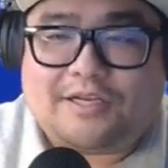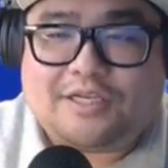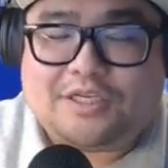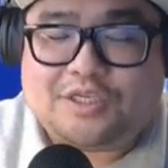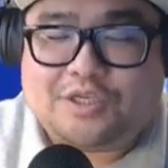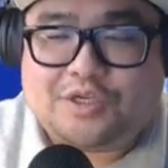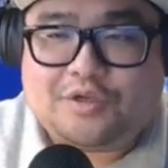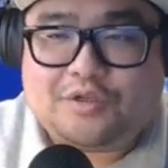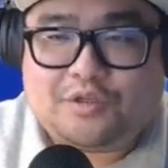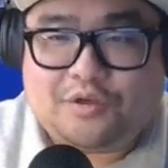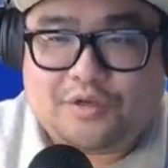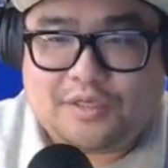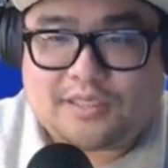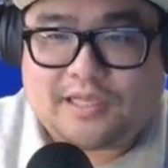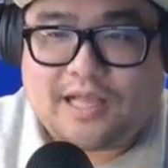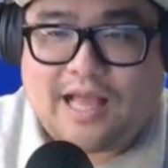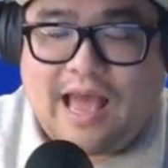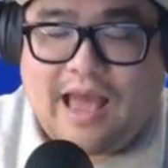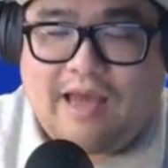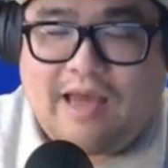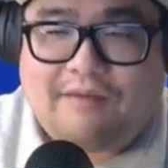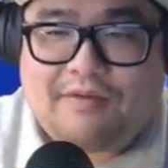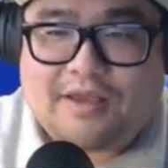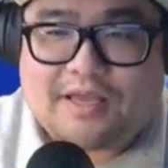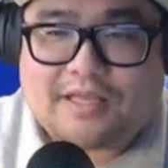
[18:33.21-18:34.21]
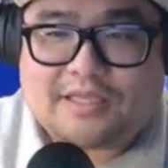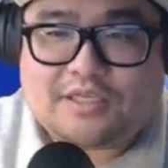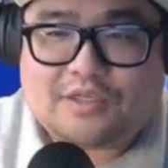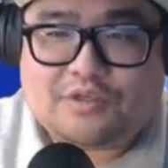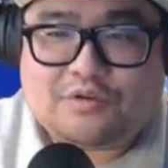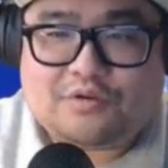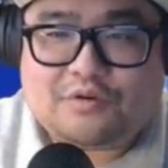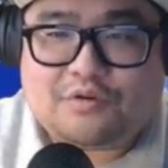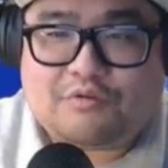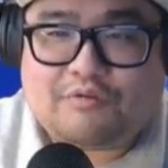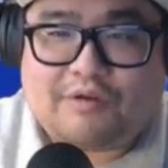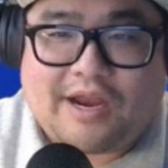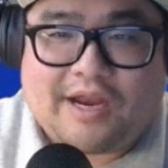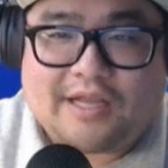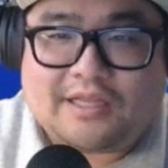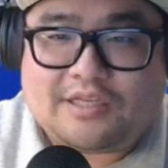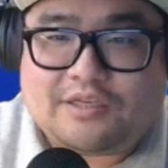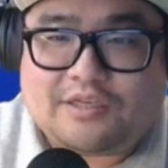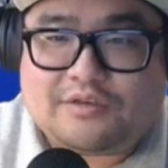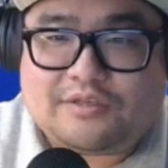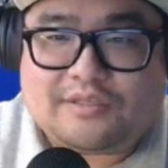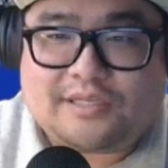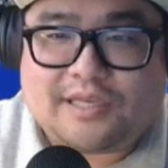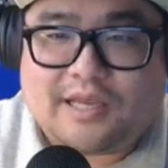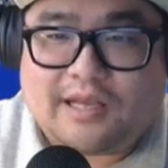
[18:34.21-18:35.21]
Do you still have it? Did you grade it?
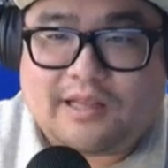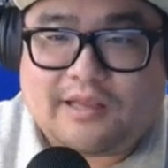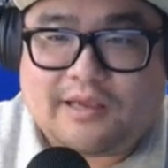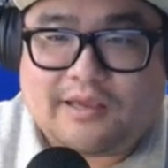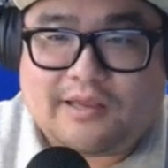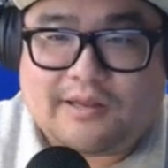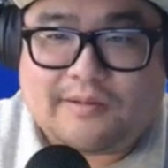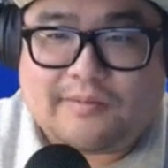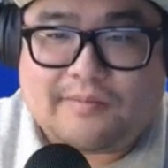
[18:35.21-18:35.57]
Did you sell it?